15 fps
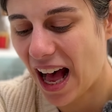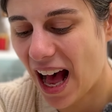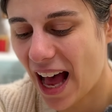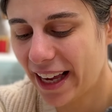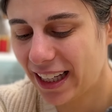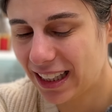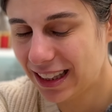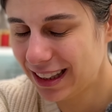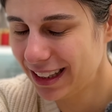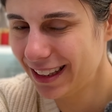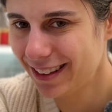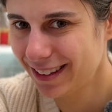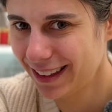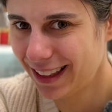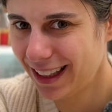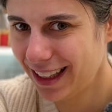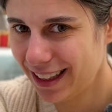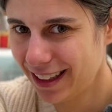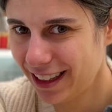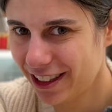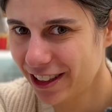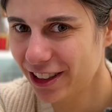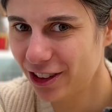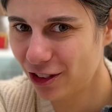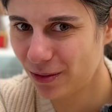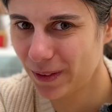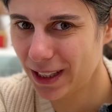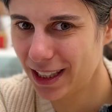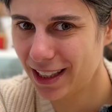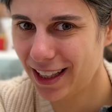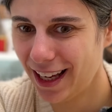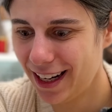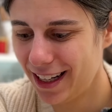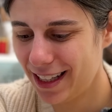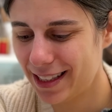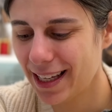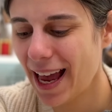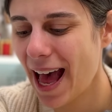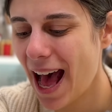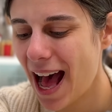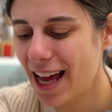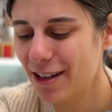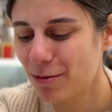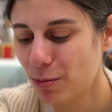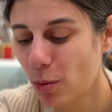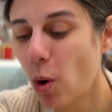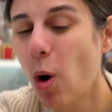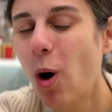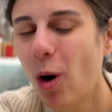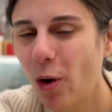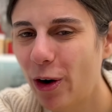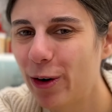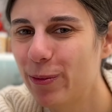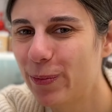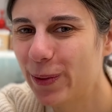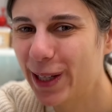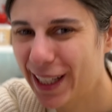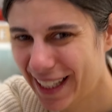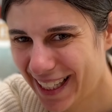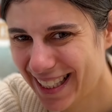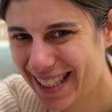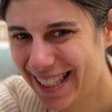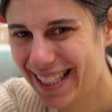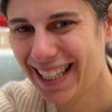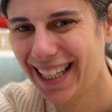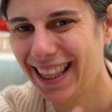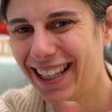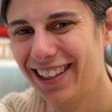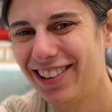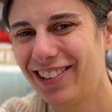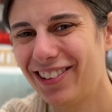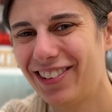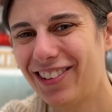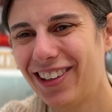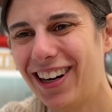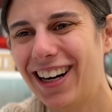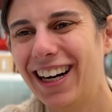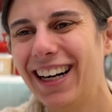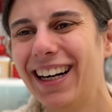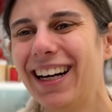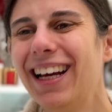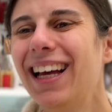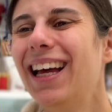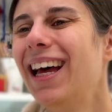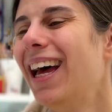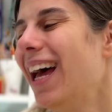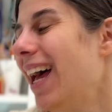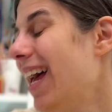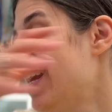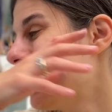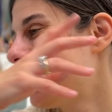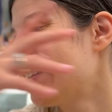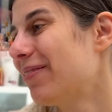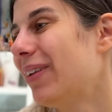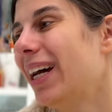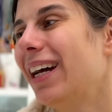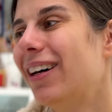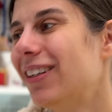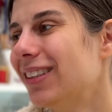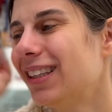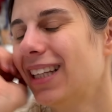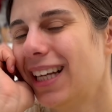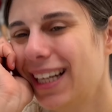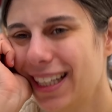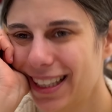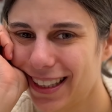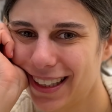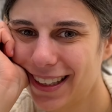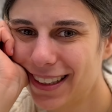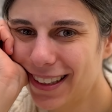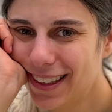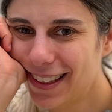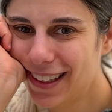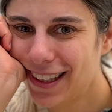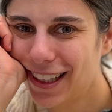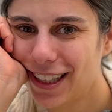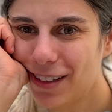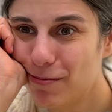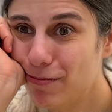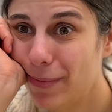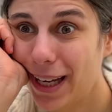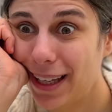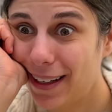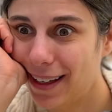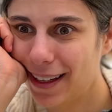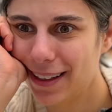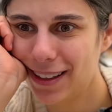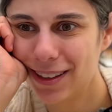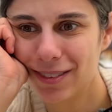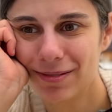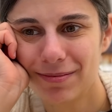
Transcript: I clearly need encouragement and need to add more books to this jar and to my online mania.